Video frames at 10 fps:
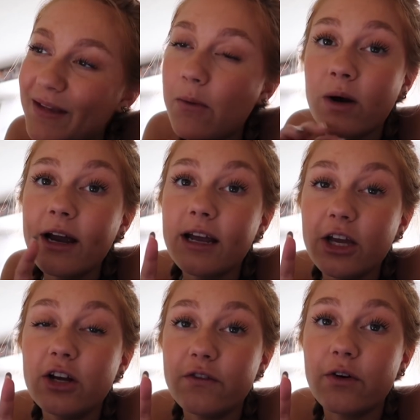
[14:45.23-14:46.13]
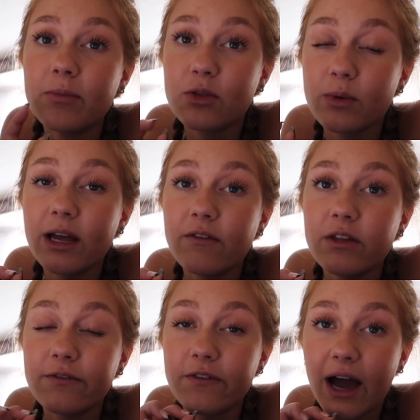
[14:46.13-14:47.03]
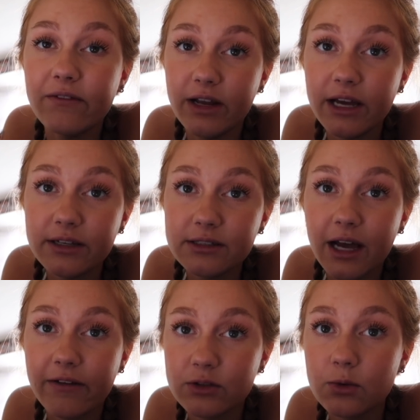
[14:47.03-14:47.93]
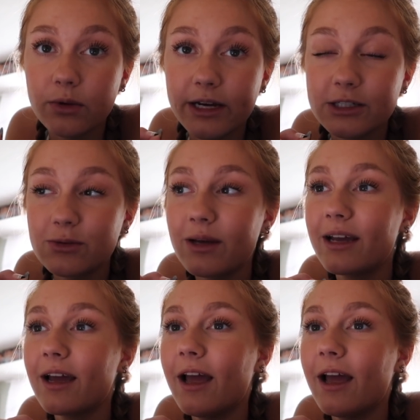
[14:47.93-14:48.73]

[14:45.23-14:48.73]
I'm wearing a uniform 3 of the 5 days. I have school next week.